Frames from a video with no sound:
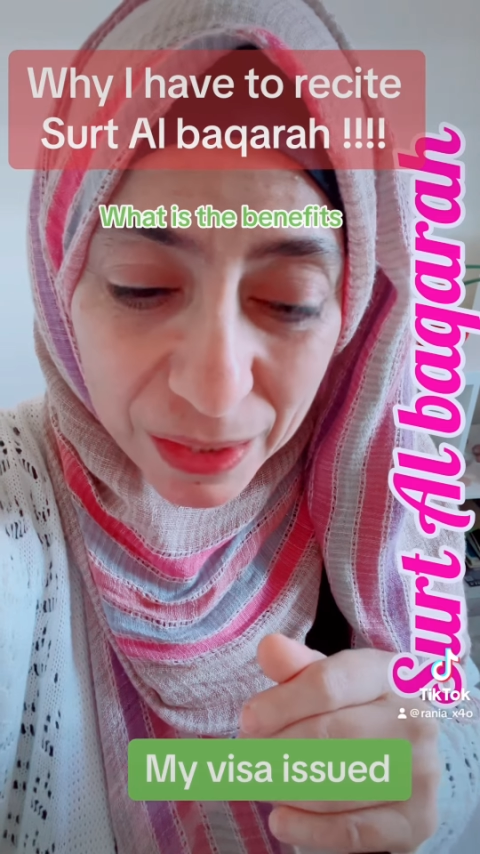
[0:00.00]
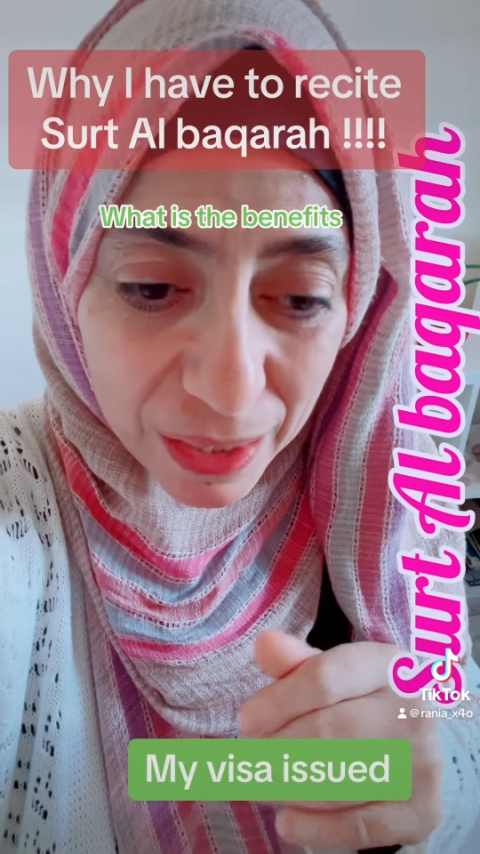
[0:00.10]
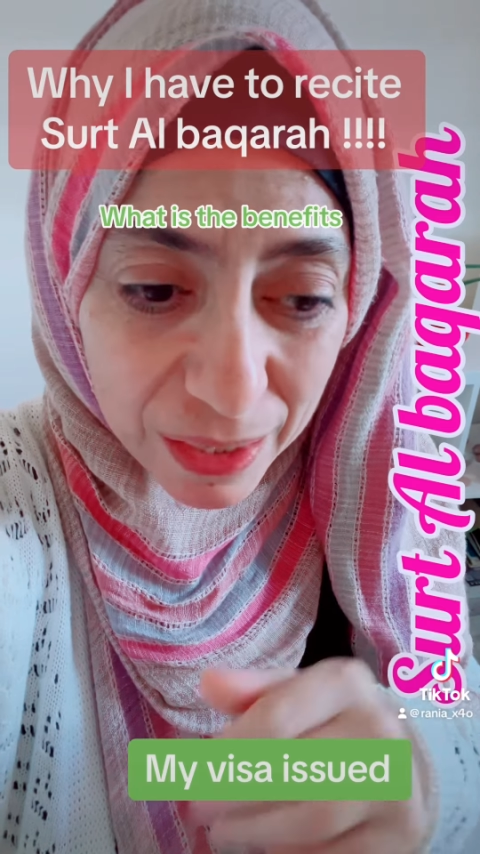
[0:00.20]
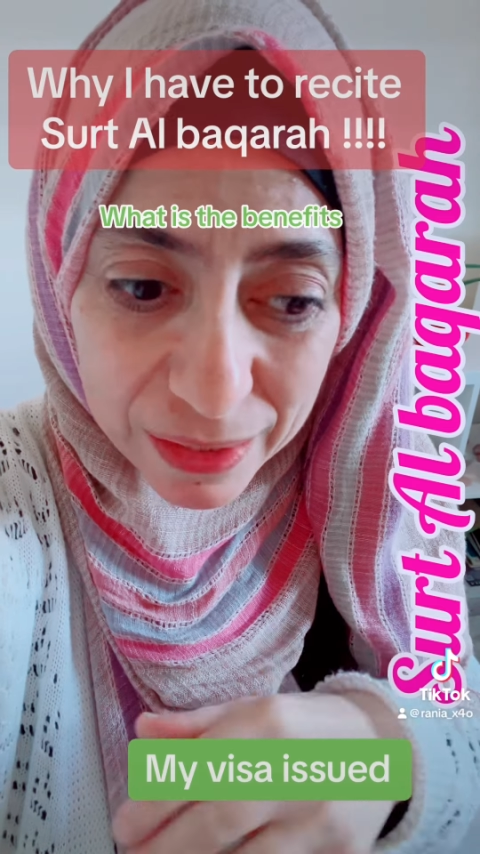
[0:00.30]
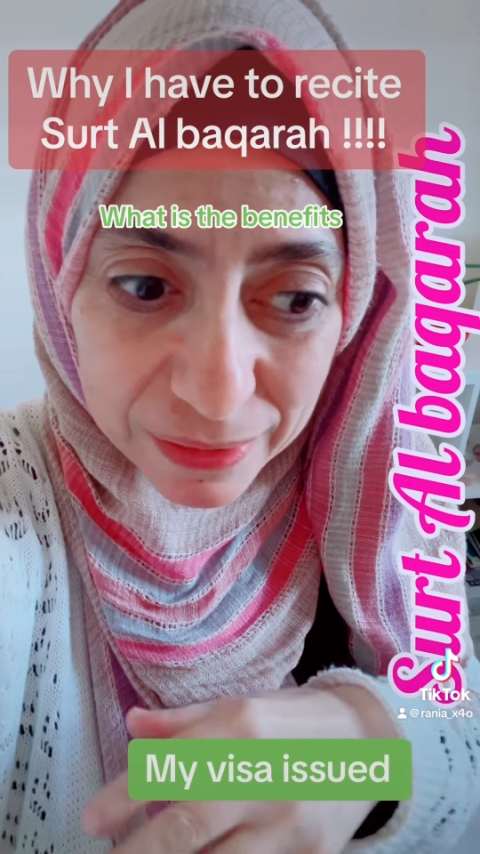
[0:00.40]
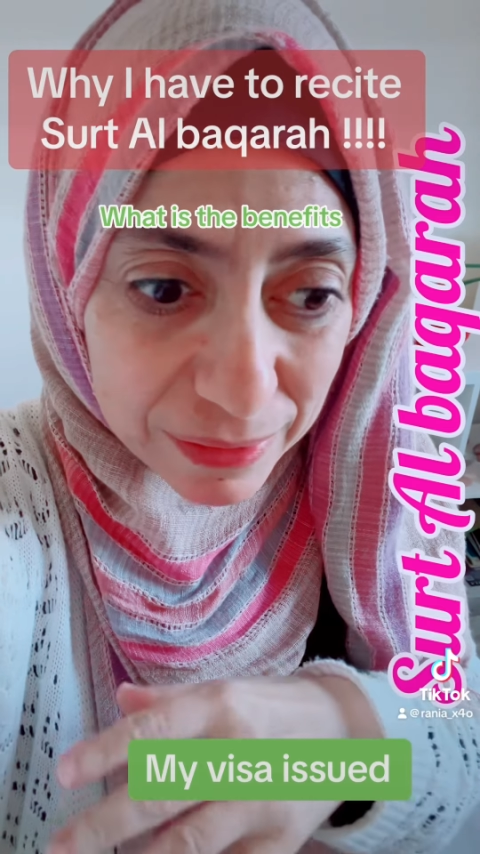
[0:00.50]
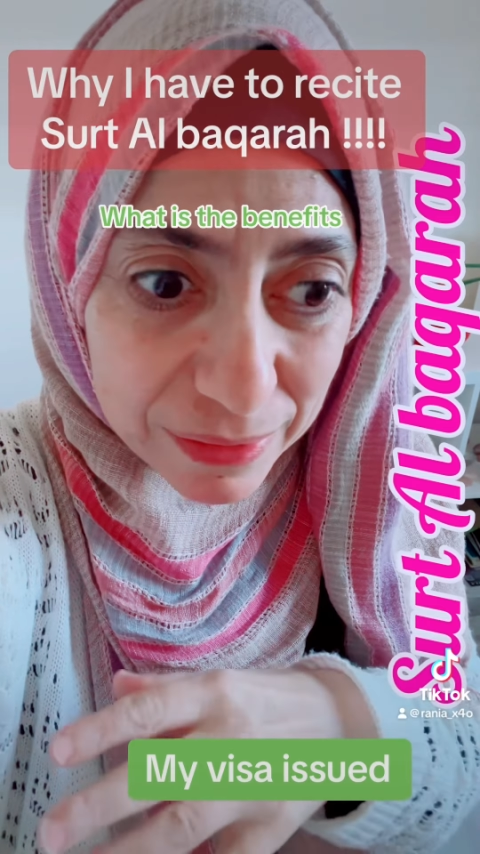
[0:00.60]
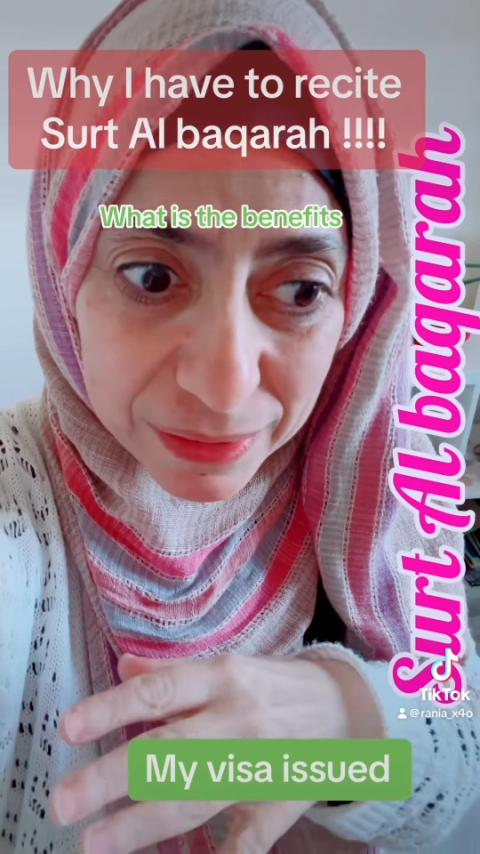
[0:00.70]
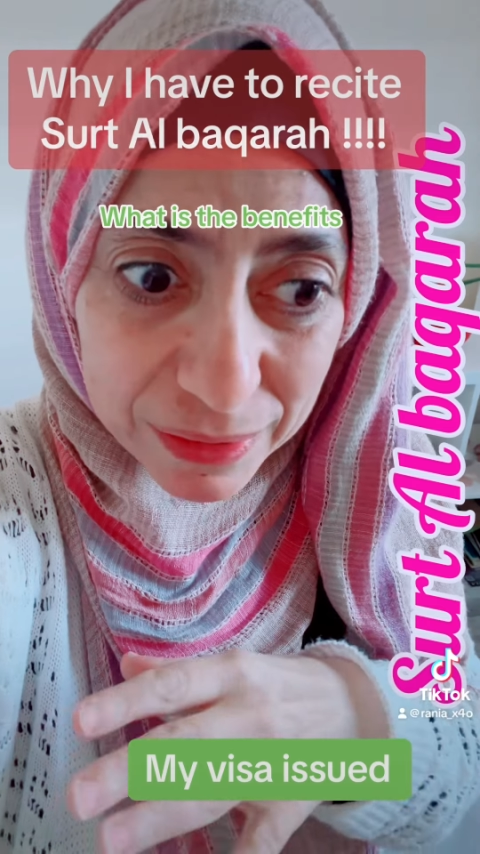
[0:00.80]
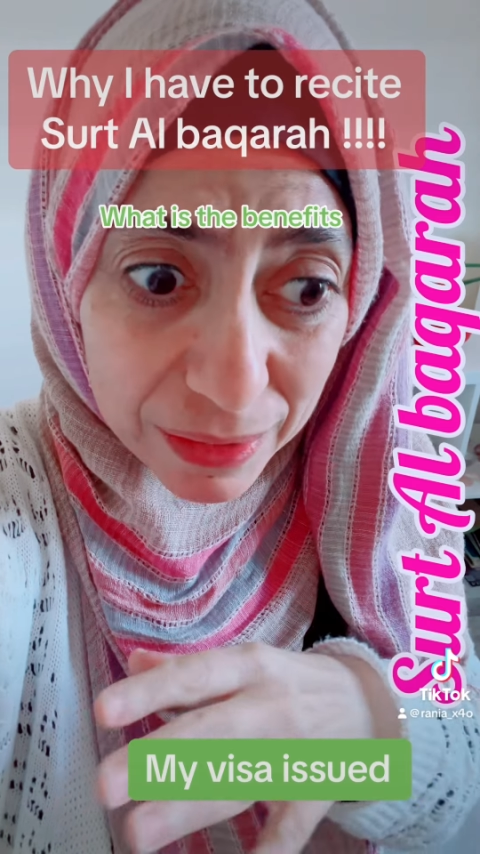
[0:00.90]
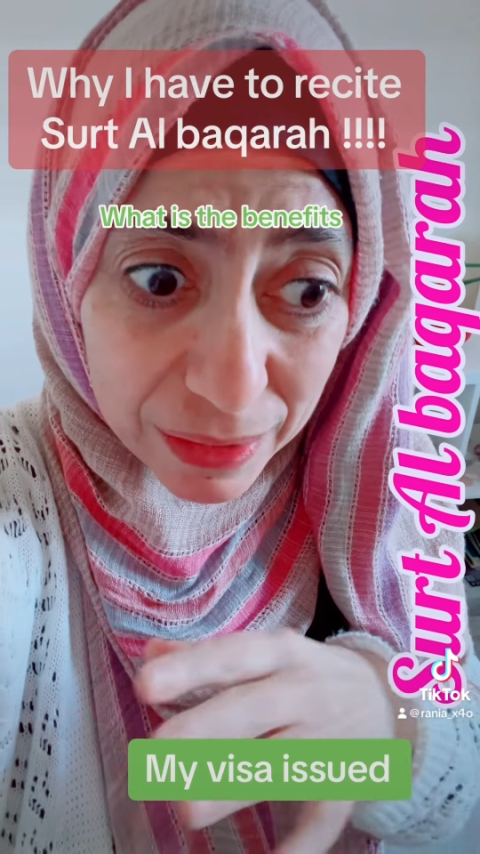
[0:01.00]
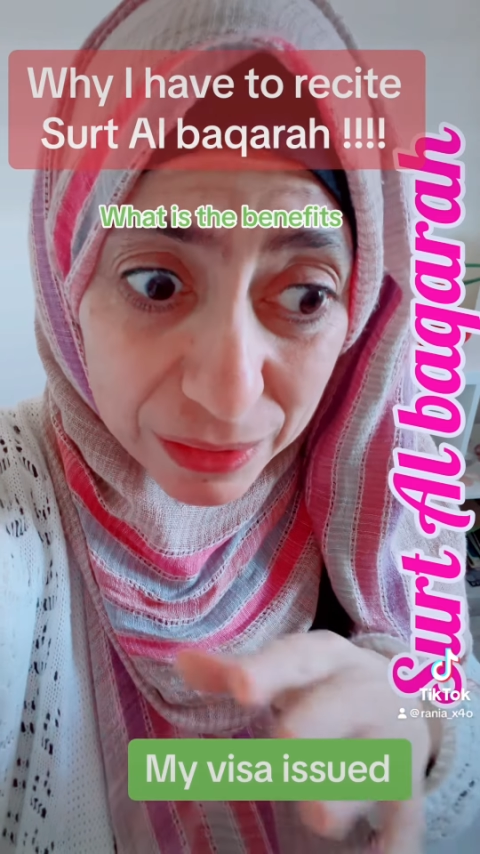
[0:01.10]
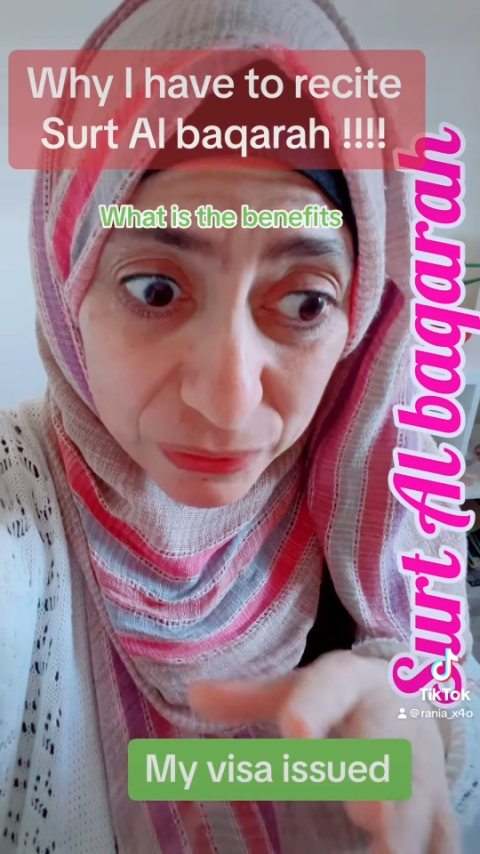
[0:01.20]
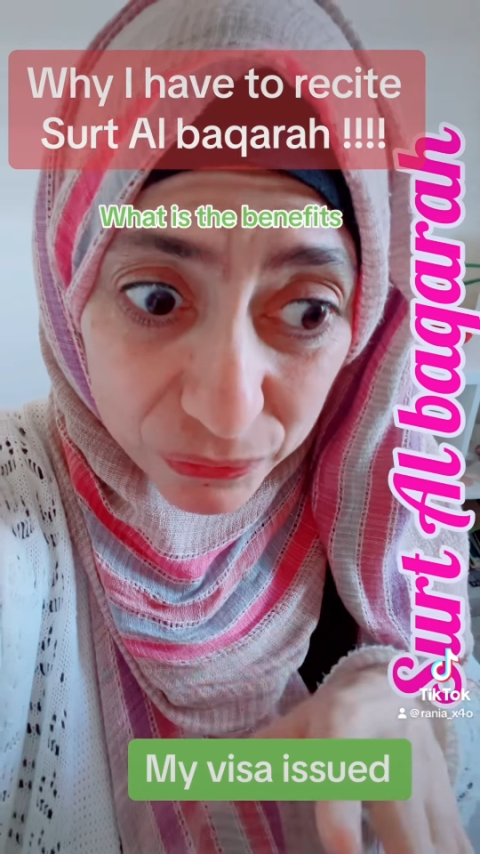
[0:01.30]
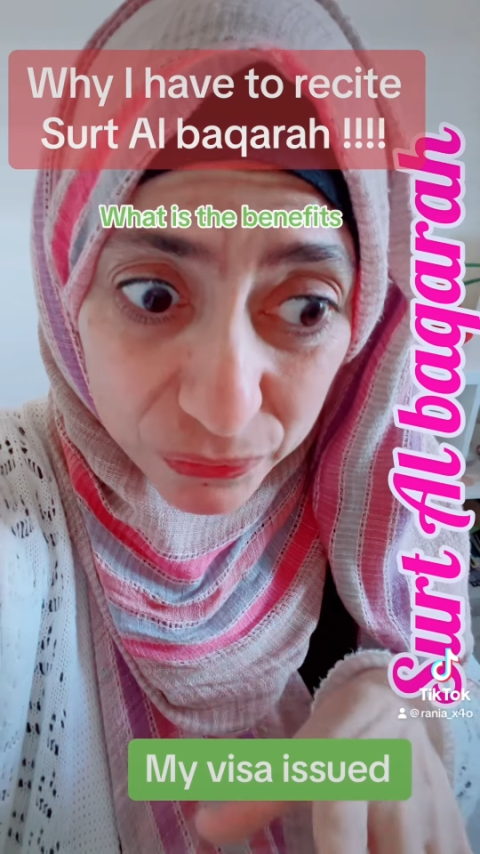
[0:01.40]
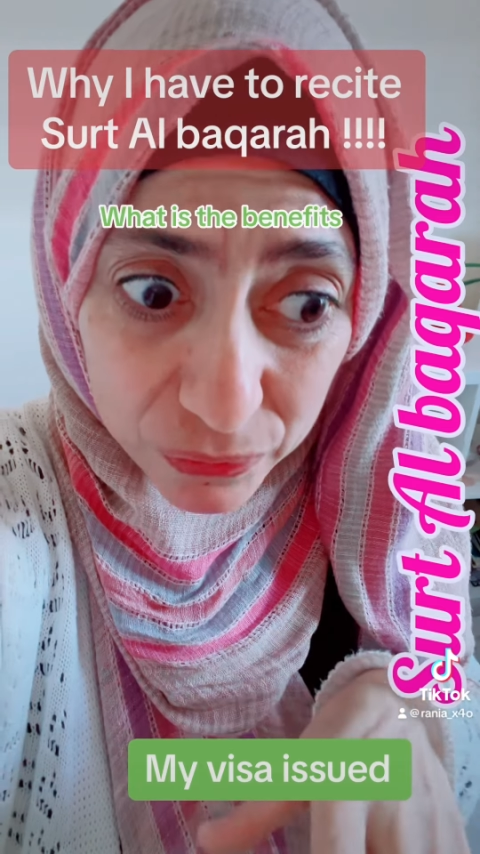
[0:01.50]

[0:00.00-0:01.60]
And if